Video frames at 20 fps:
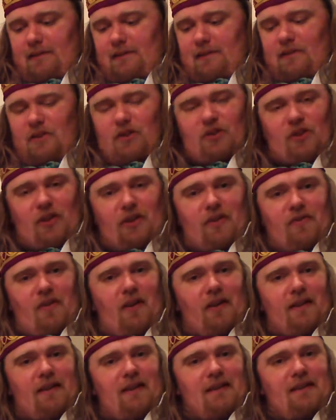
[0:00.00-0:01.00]
trying to
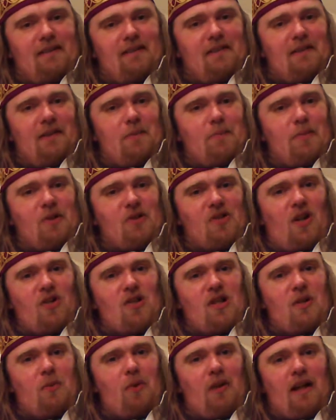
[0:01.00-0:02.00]
find
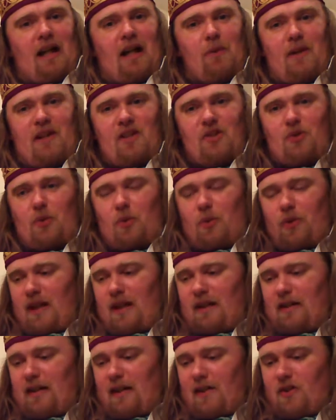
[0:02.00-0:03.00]
precisely how he saw the
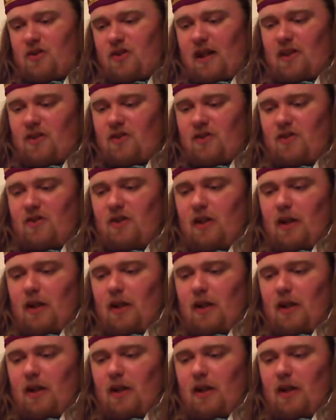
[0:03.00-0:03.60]
Anglo-Saxons.